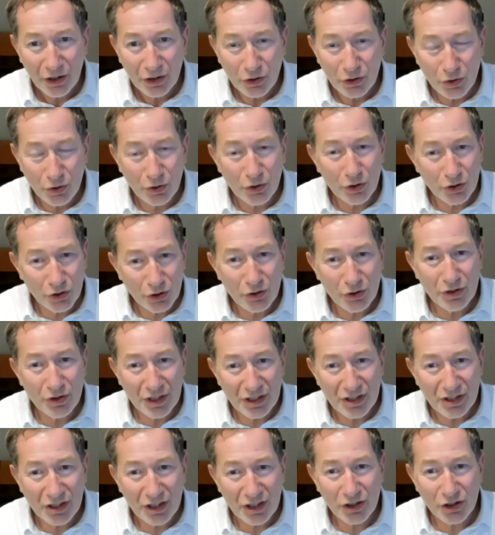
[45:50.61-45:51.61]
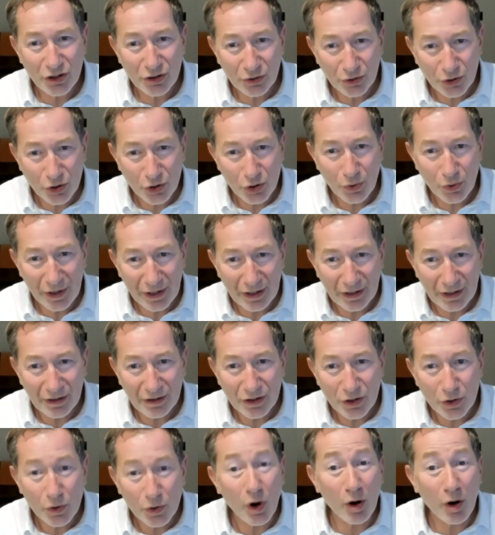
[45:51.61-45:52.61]
you could use its digital twin
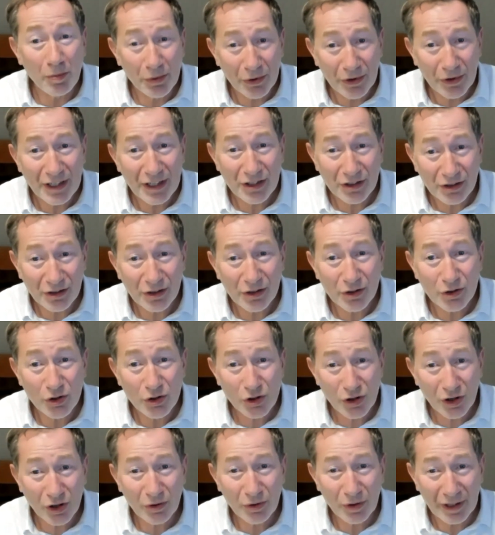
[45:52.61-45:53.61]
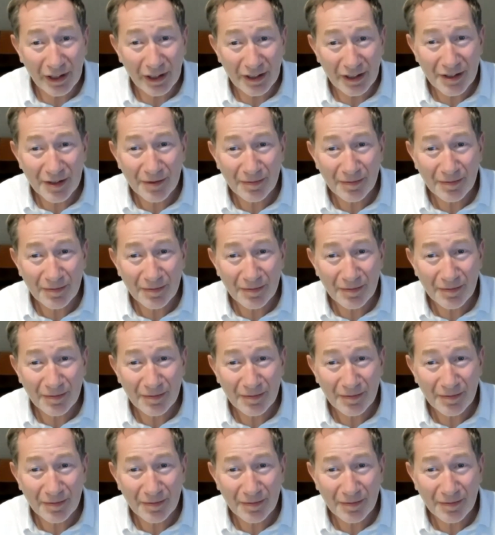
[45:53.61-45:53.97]
to operate and control it.